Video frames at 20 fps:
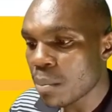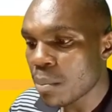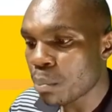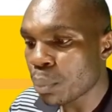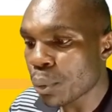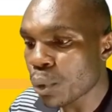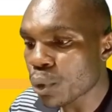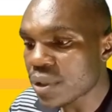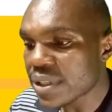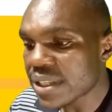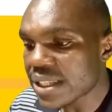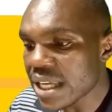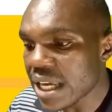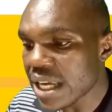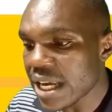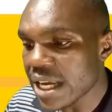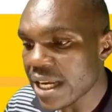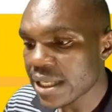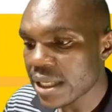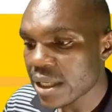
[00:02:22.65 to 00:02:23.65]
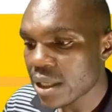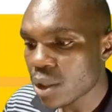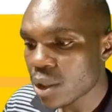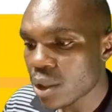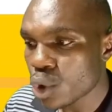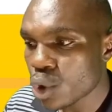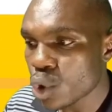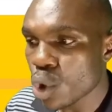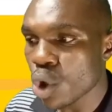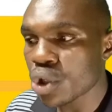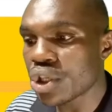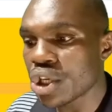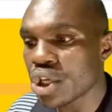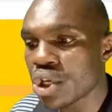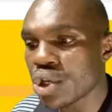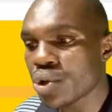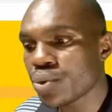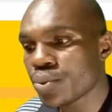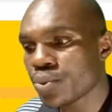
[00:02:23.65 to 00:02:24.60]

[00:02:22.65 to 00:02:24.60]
proceed to continue.